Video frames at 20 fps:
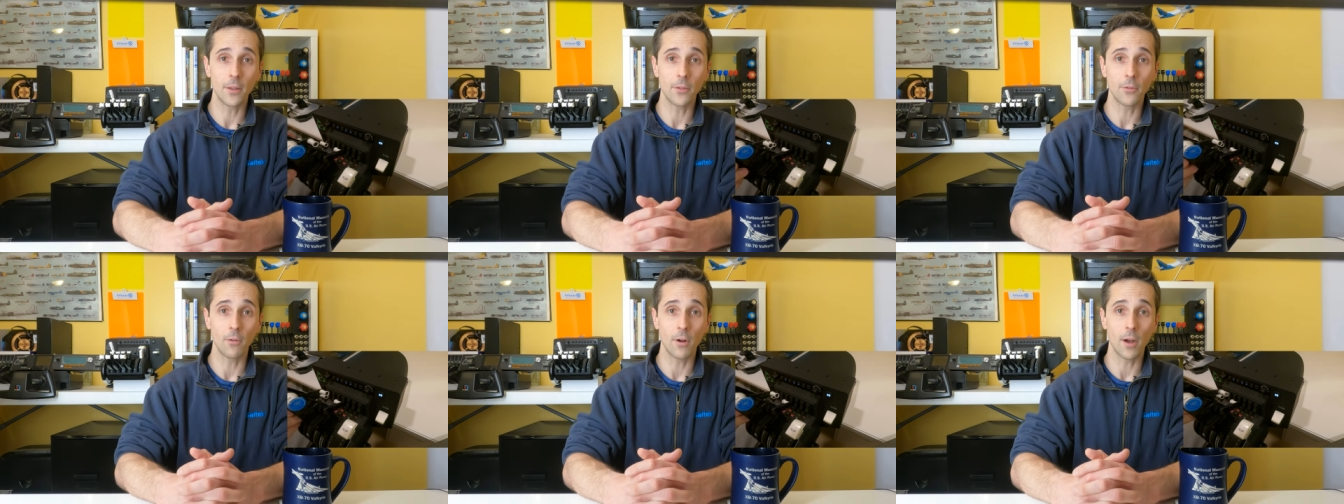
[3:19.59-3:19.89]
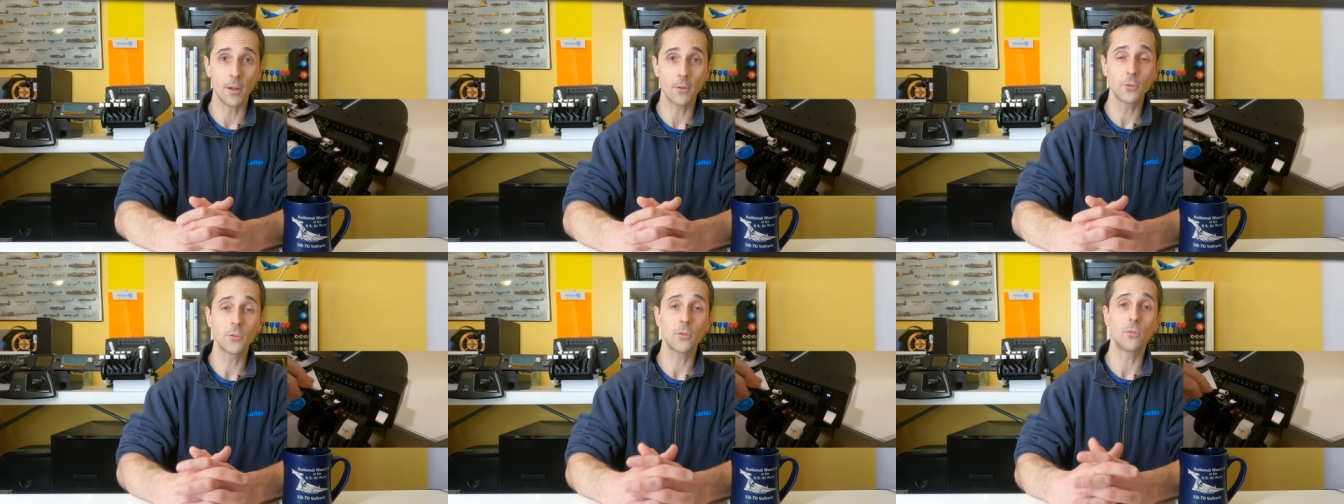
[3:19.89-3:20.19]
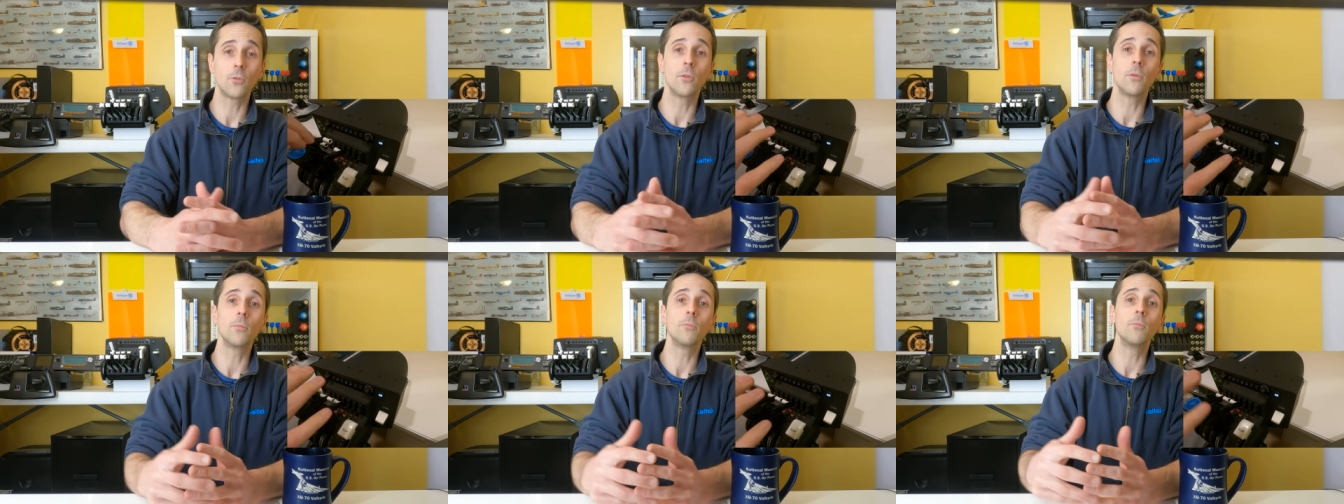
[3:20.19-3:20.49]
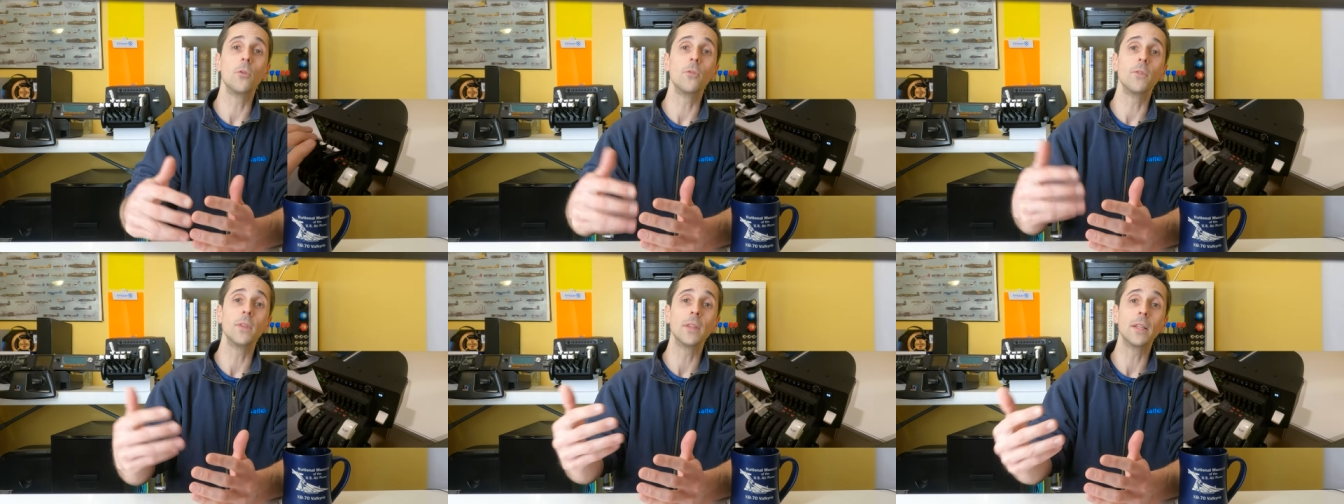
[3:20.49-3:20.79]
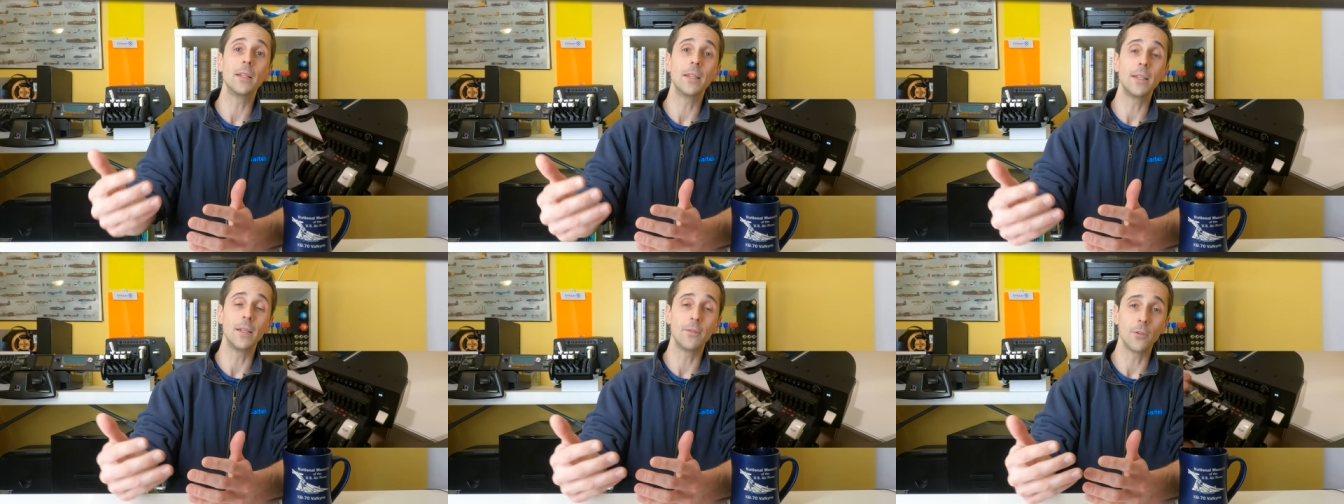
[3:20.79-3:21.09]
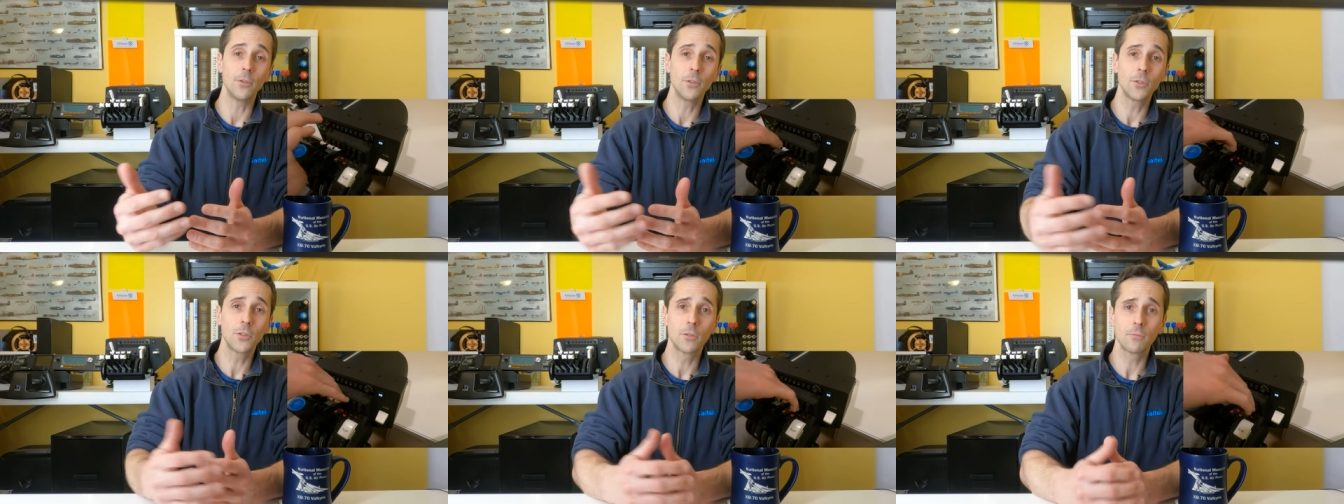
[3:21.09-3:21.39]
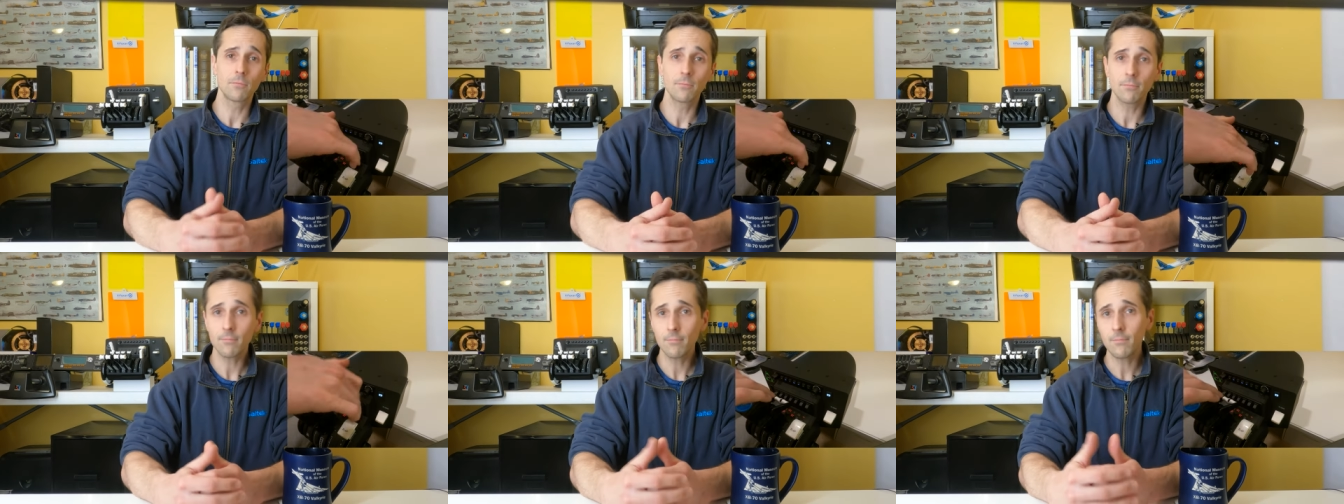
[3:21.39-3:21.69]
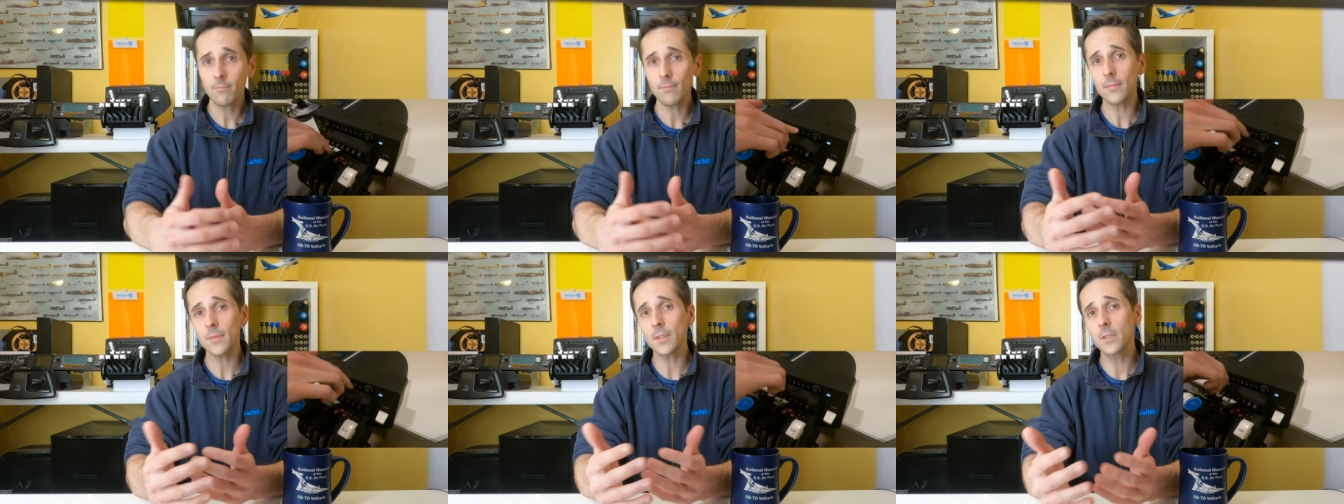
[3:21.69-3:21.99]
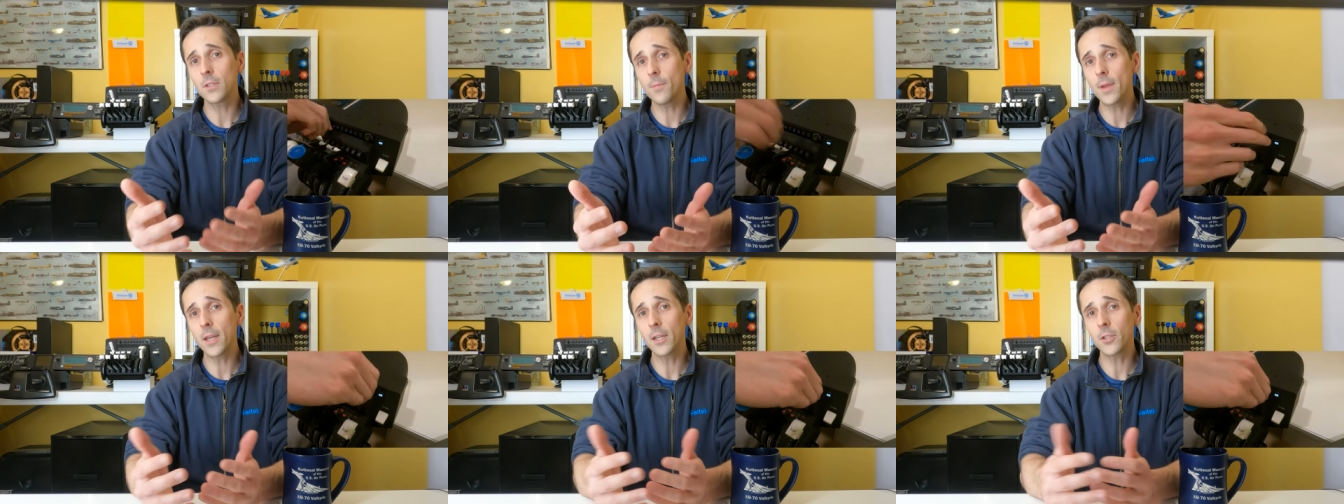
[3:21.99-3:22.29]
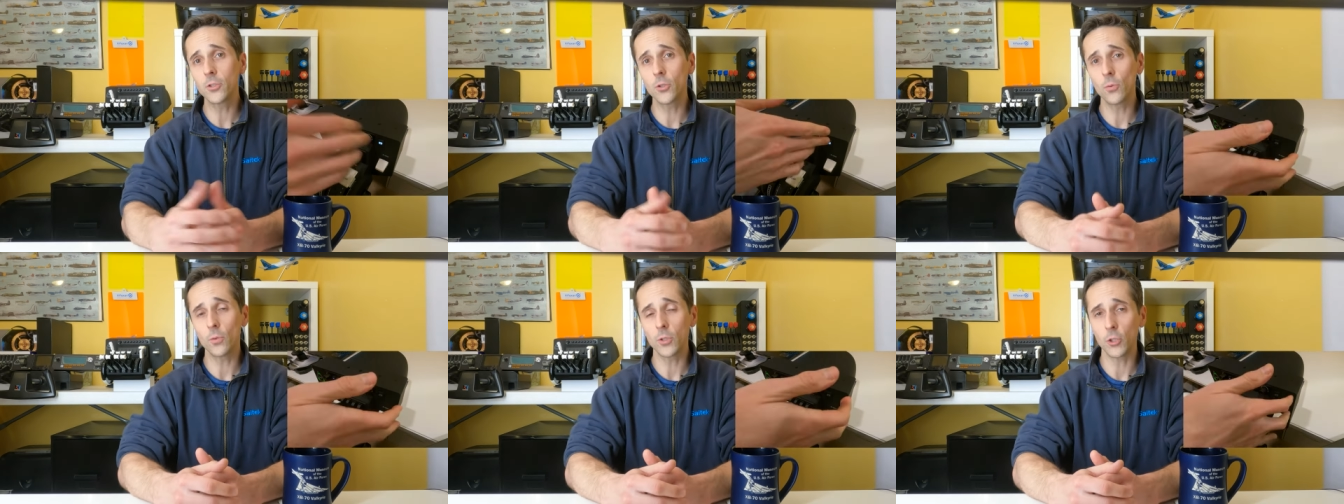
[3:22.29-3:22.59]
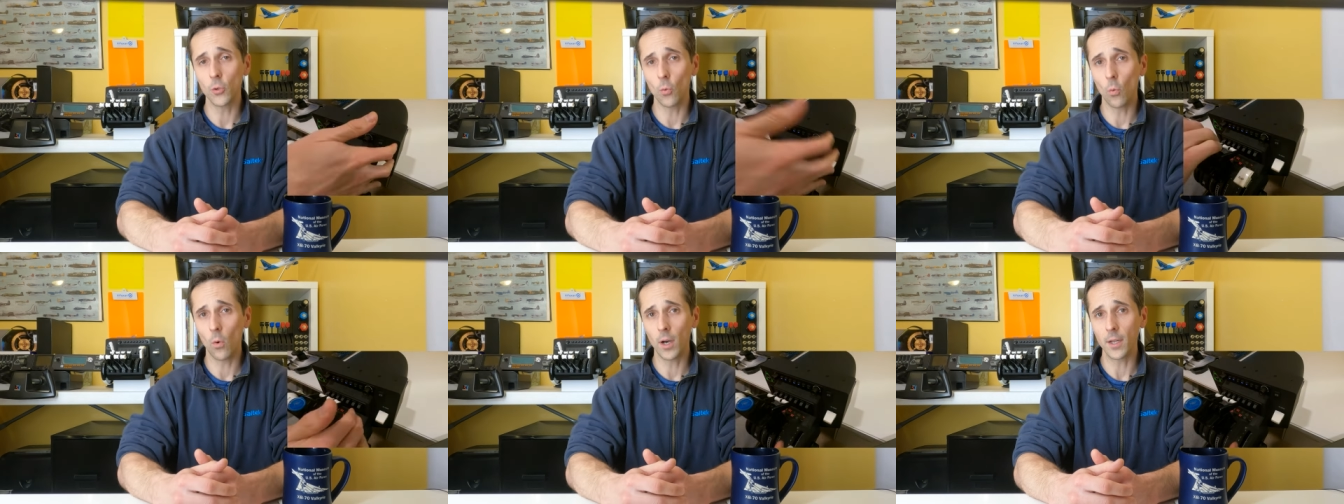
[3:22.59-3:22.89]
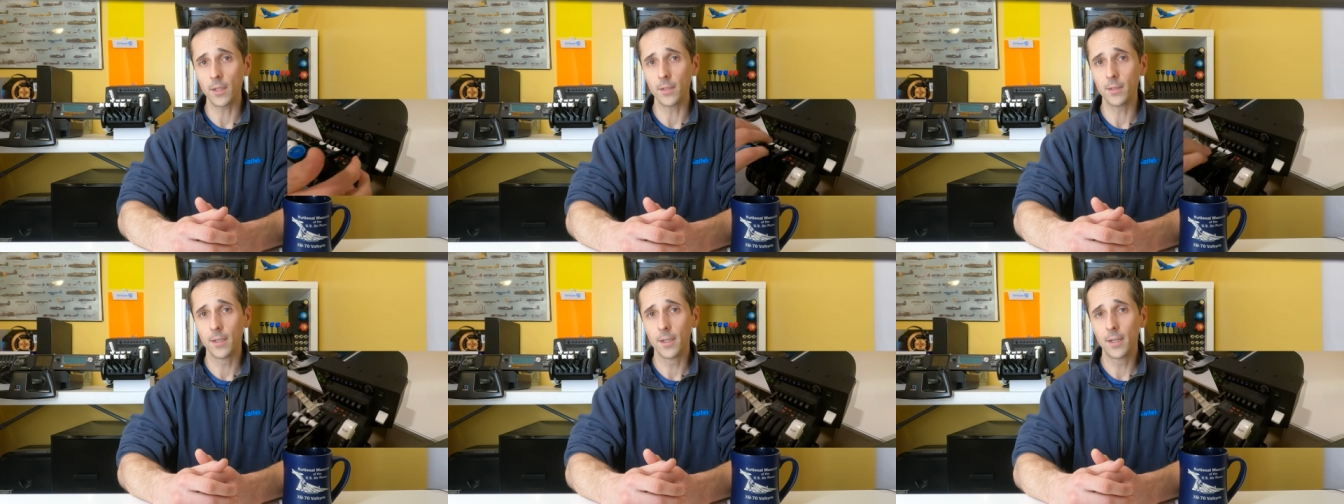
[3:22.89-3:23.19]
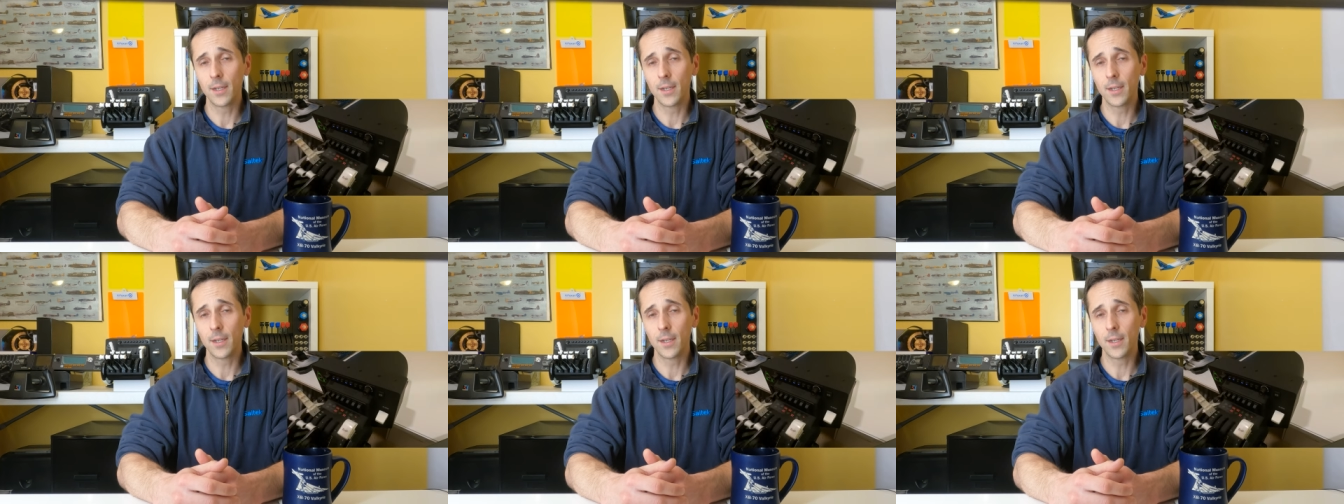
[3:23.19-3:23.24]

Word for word: the throttles or moving the levers to make it do what you want.